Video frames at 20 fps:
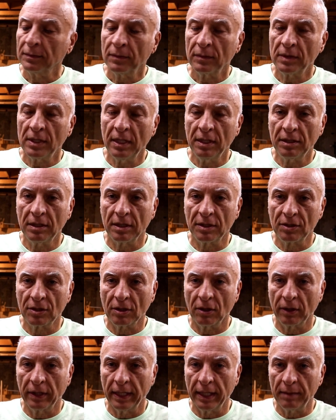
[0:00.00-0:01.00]
tinted
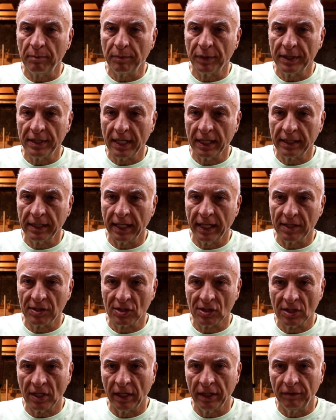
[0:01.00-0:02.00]
so they protect
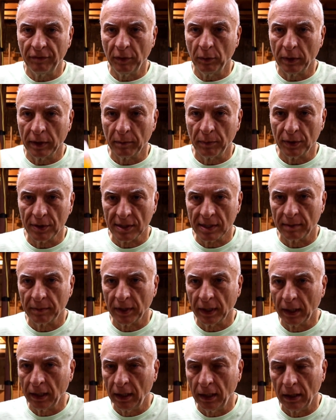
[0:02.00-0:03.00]
against sun if you want to put
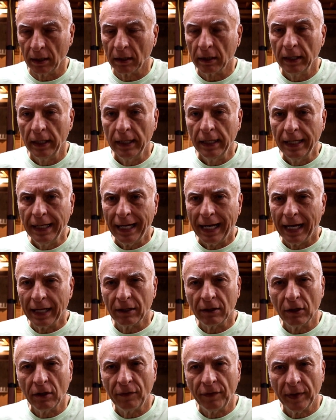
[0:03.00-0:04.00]
something in here. I
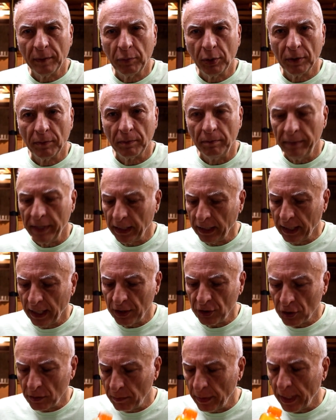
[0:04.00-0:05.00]
don't know if I put
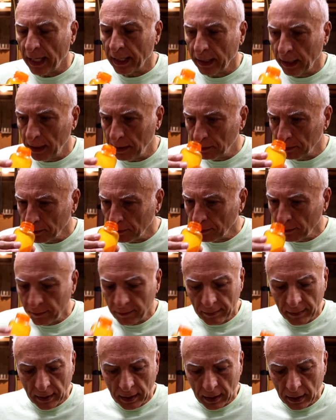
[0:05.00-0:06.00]
medication back in.
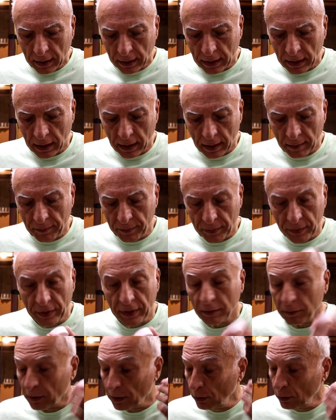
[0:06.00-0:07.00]

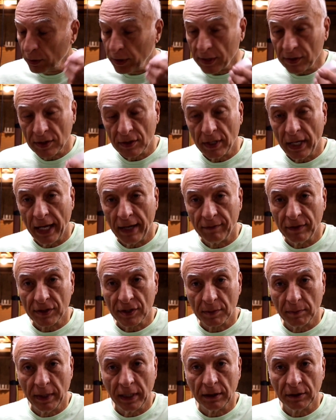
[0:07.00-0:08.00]
The glue doesn't have a
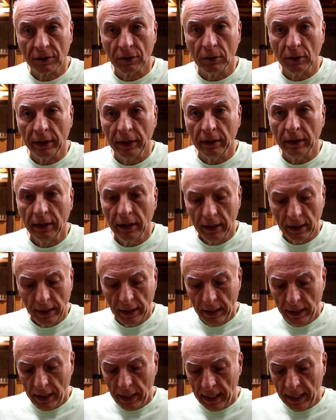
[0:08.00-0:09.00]
smell to it,
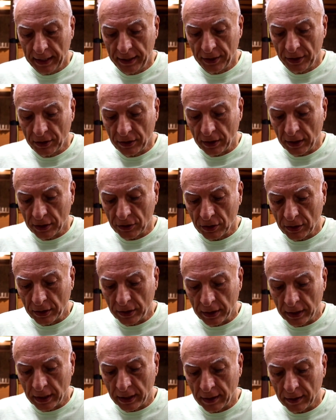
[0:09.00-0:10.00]
and
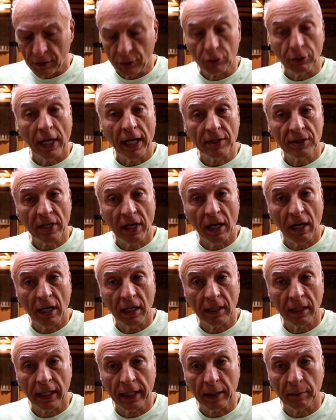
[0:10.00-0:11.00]
it dries
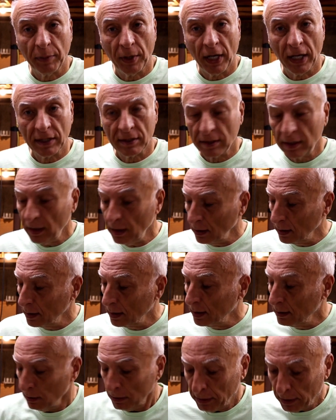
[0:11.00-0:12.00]
hard like epoxy,
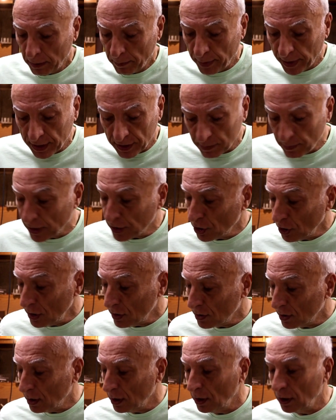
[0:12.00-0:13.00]
but it's much
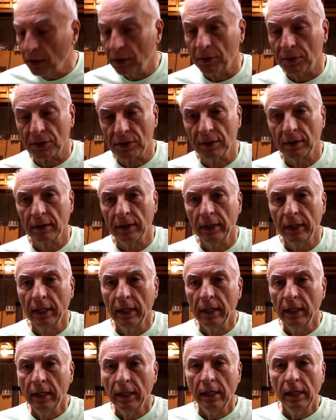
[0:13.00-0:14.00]
easier to use.
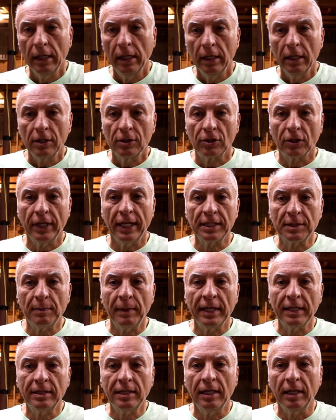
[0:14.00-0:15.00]
So that's
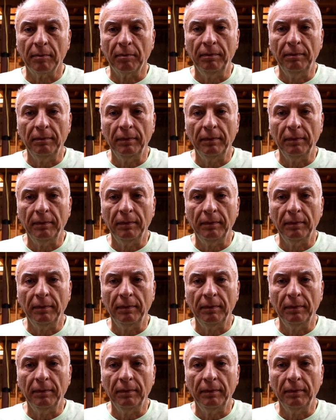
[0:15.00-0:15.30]
my tip.